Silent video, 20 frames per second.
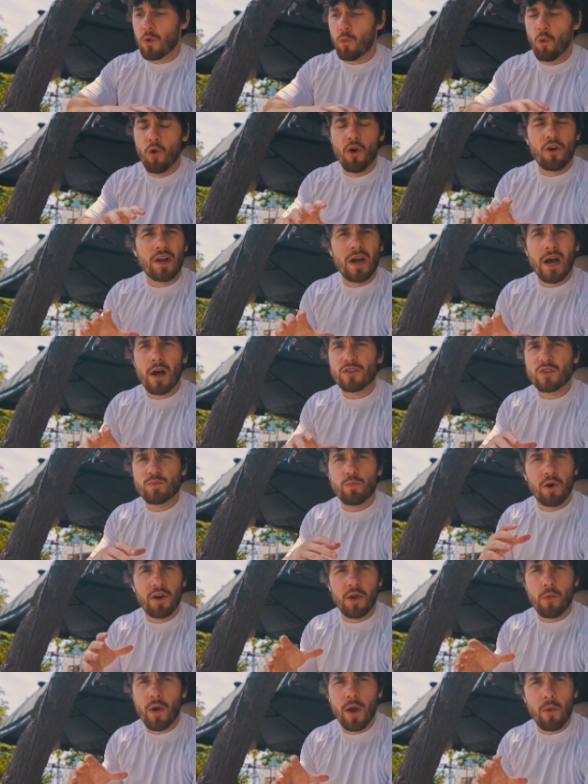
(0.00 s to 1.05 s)
workouts,
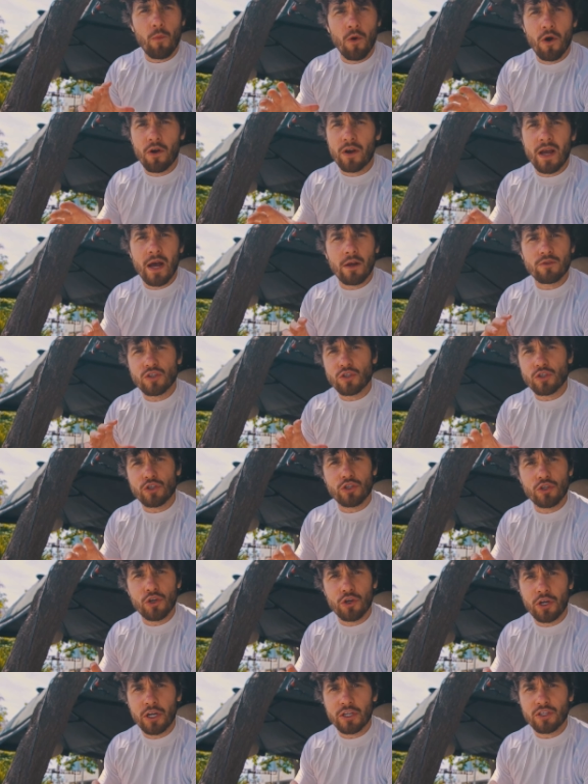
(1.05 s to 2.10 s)
body weight workouts and
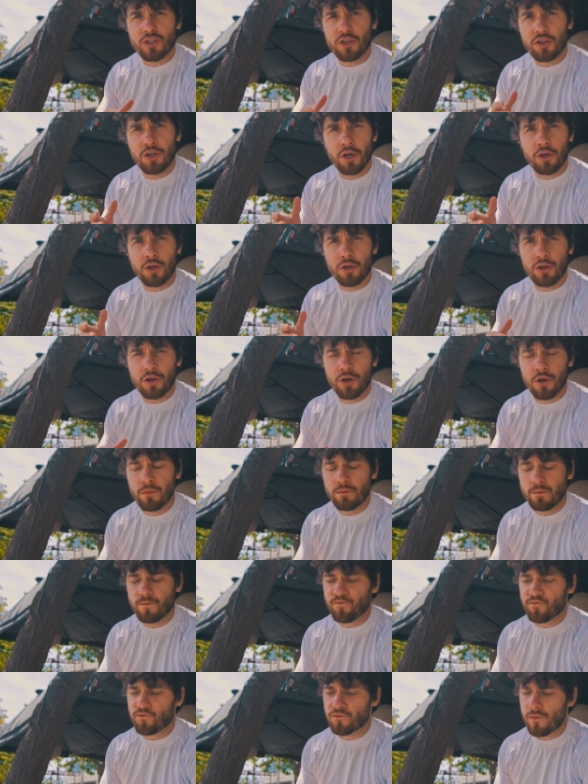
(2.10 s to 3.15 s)
circuits that you can do
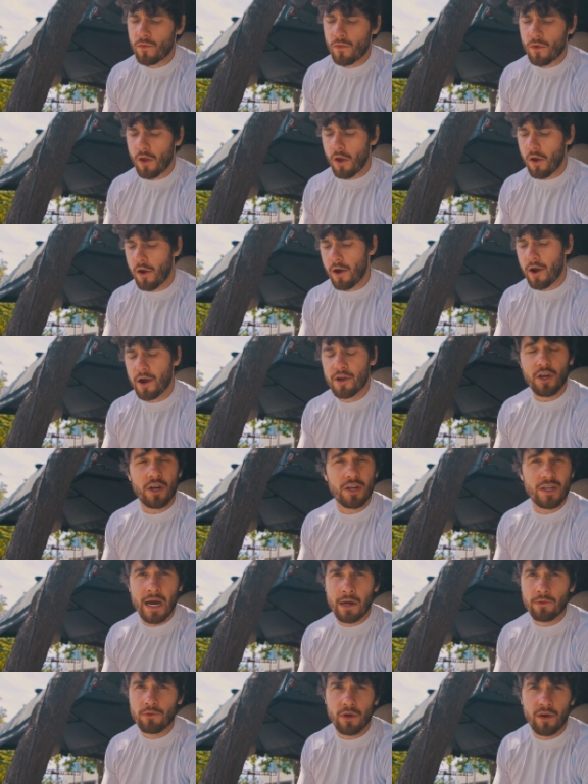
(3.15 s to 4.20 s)
you can
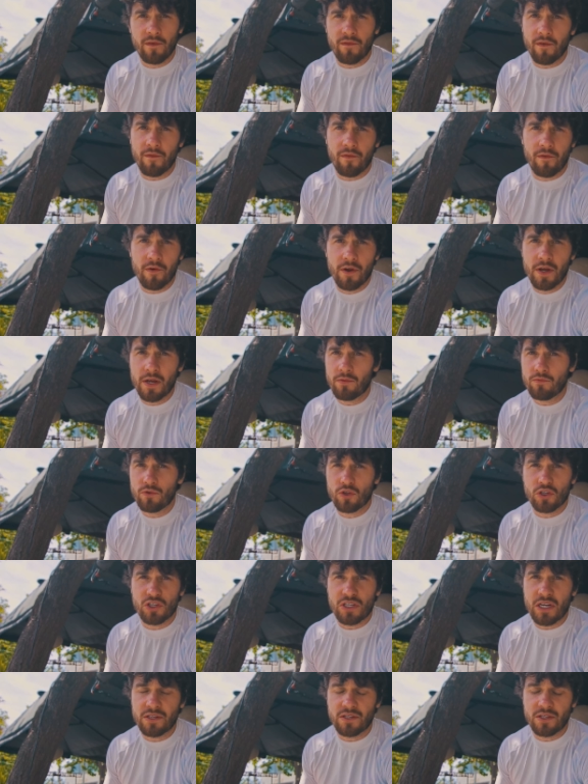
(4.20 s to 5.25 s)
download it for free.
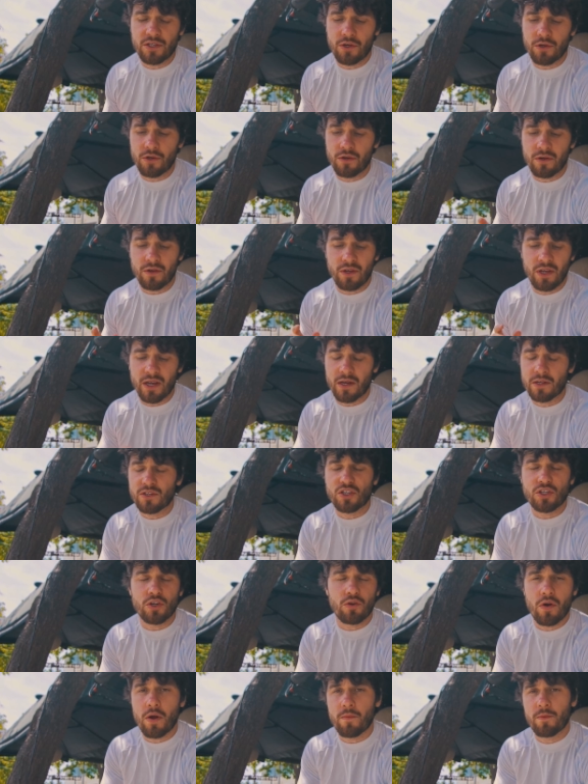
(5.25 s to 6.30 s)
Just enter your, your
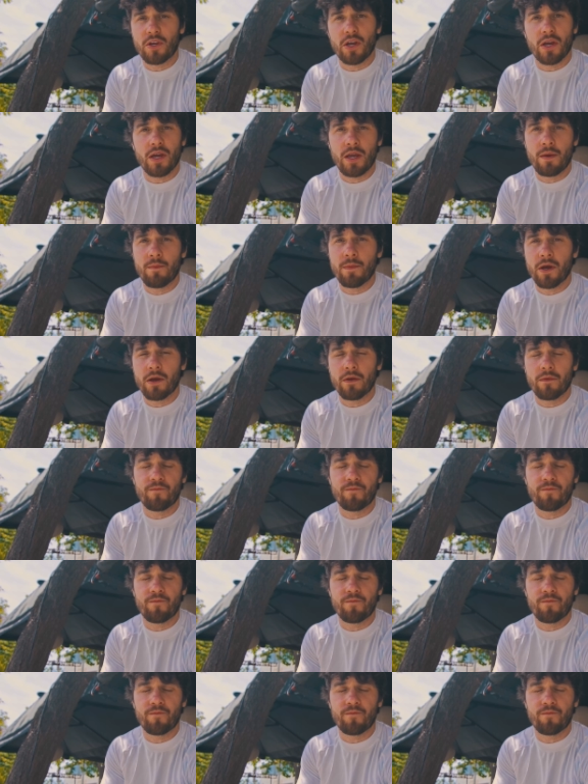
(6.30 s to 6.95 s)
Instagram and your email